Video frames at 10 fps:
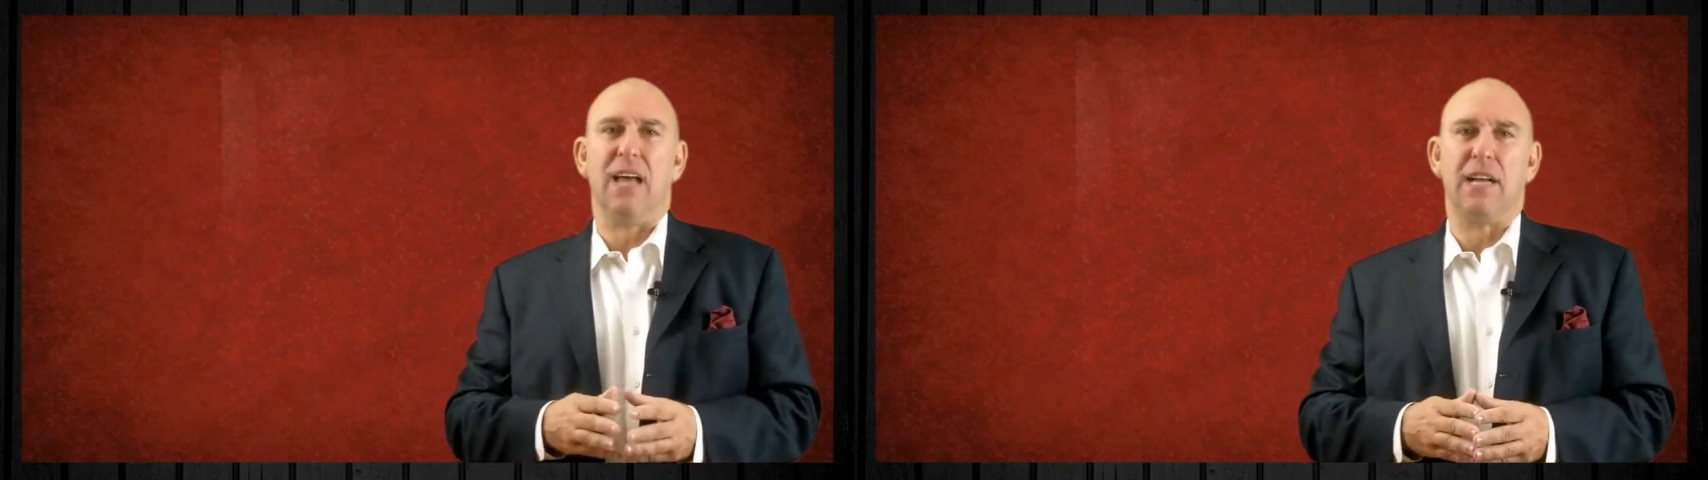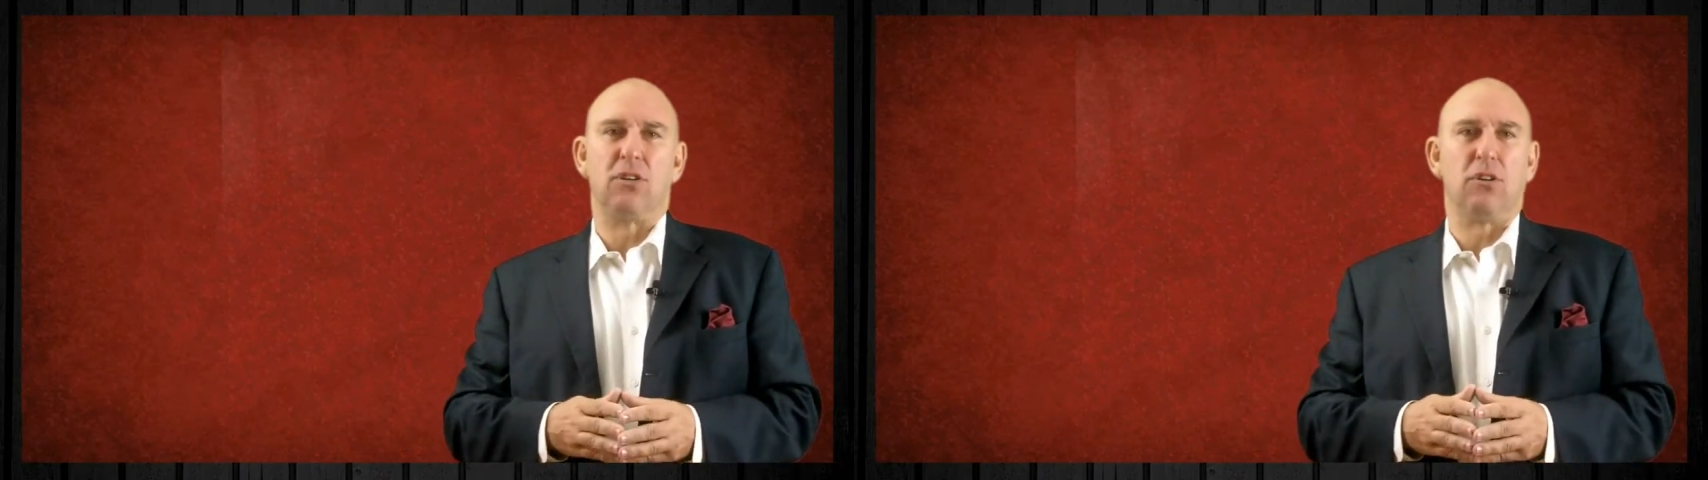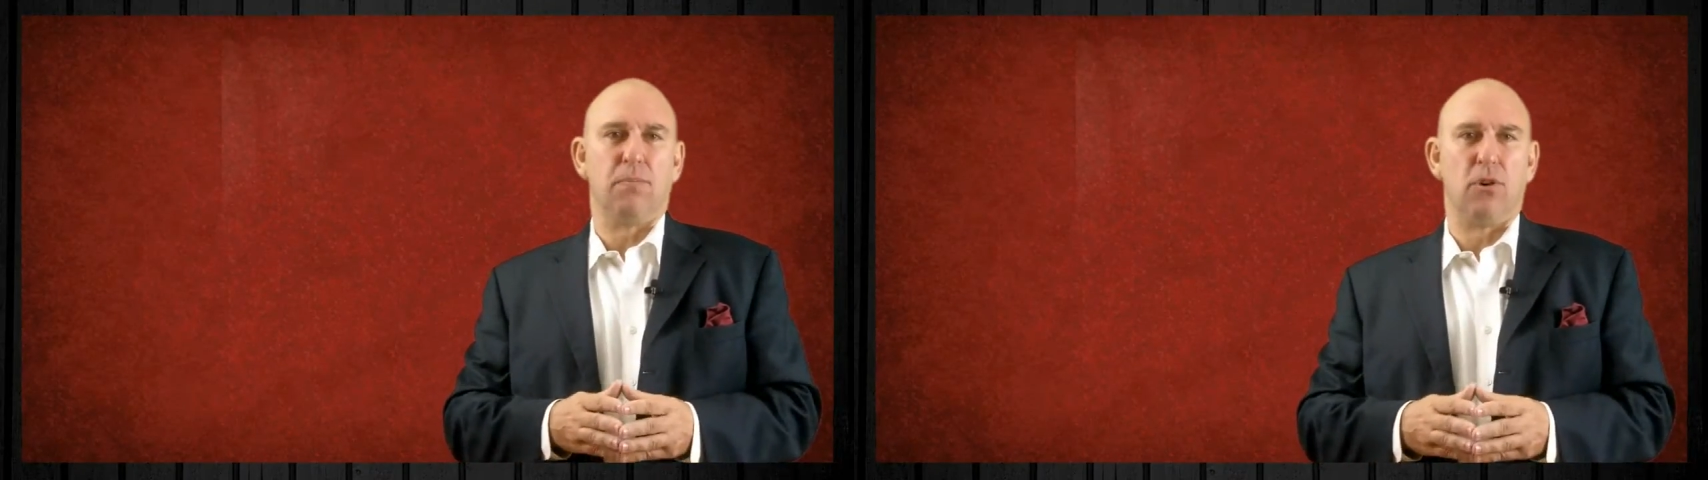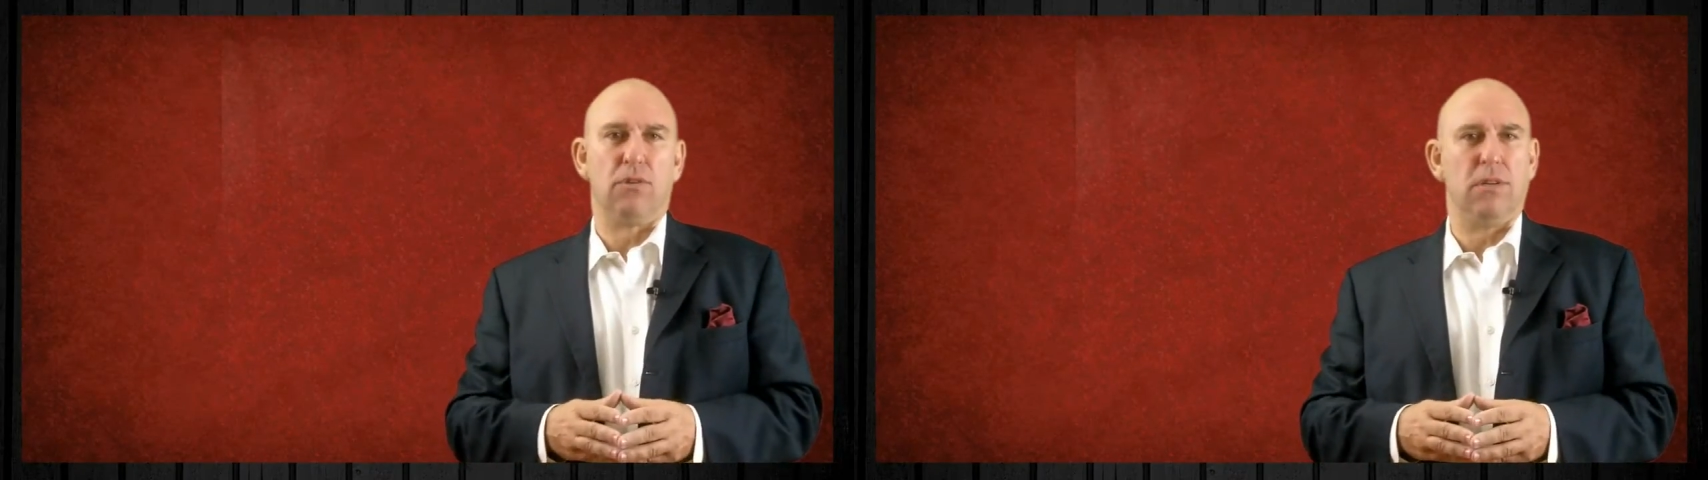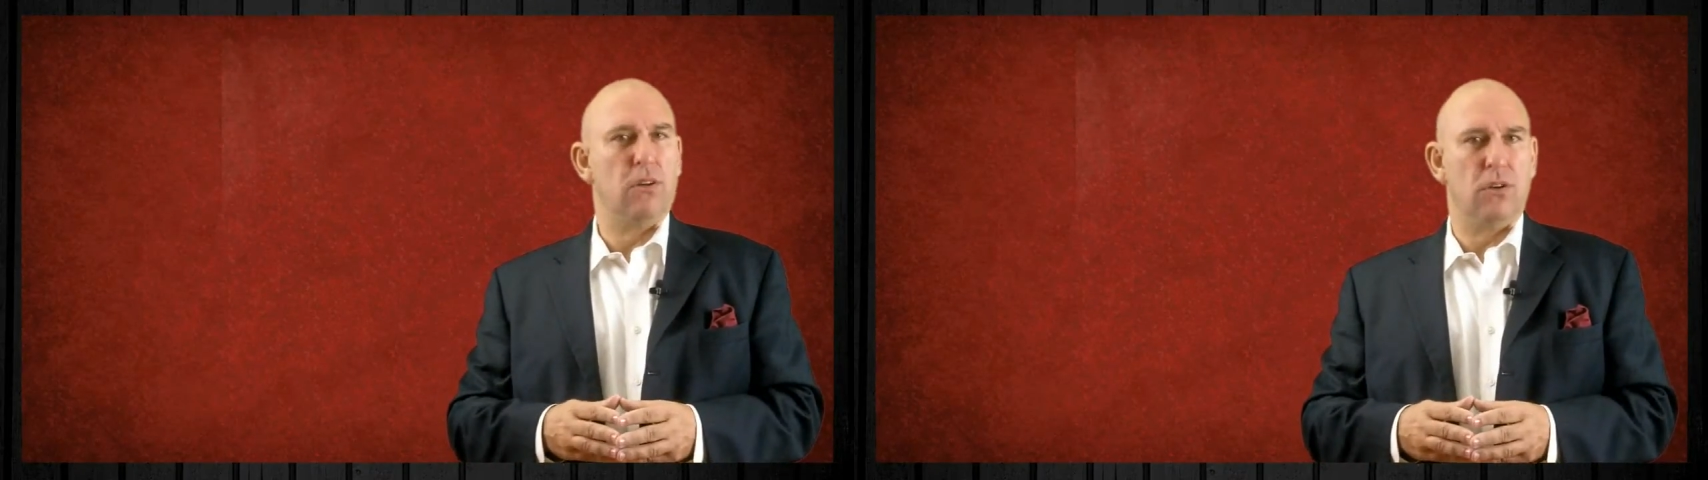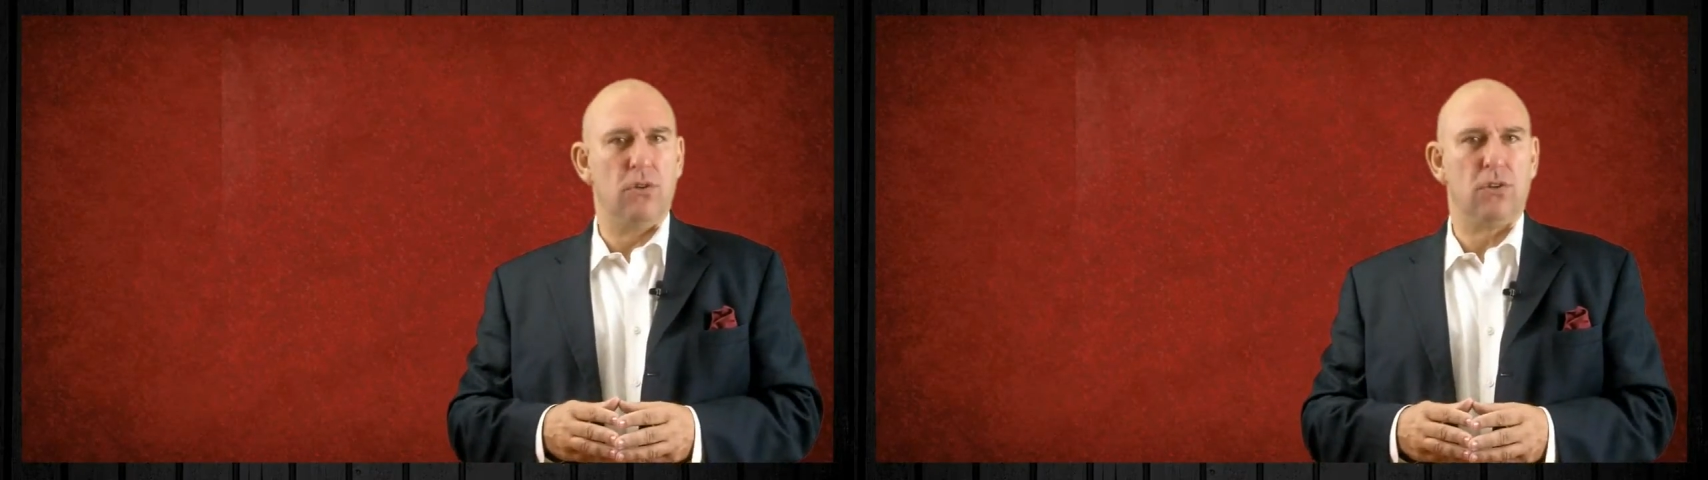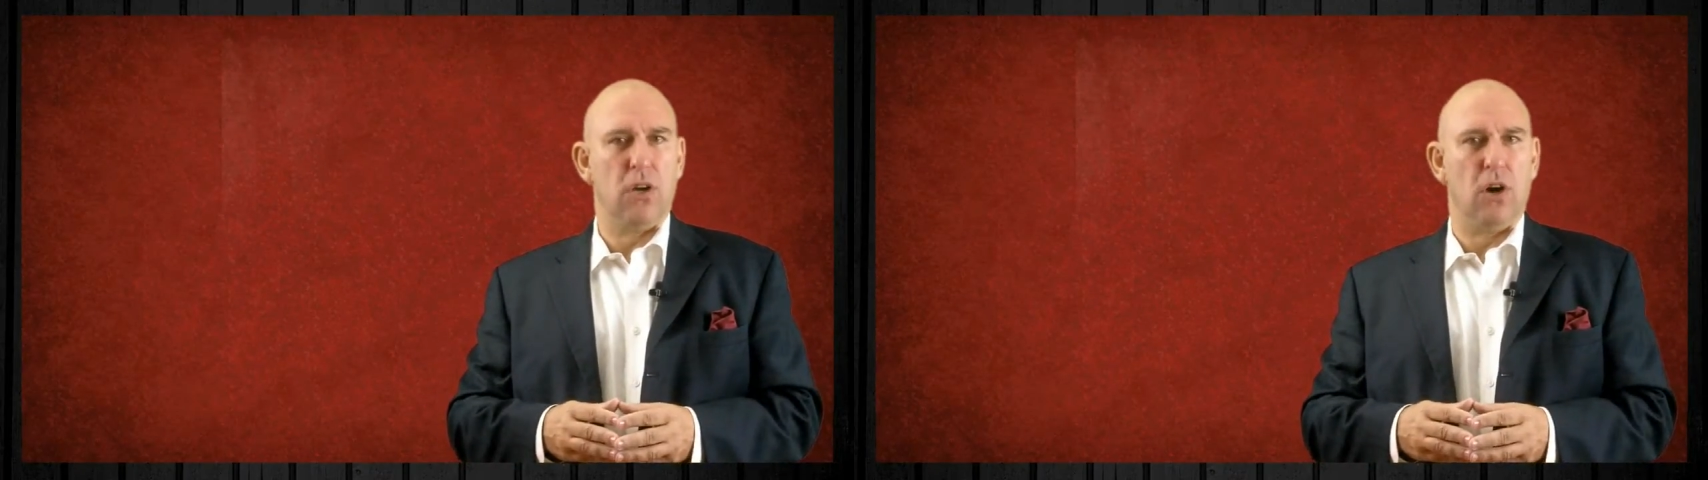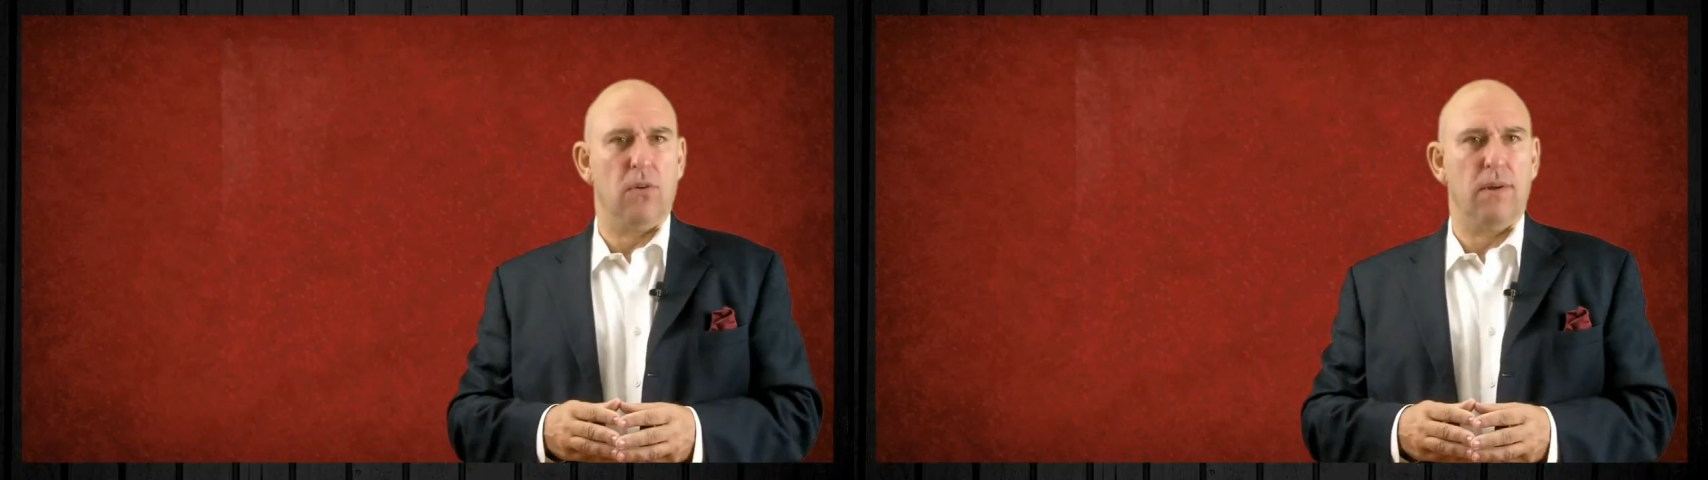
logical person to do so,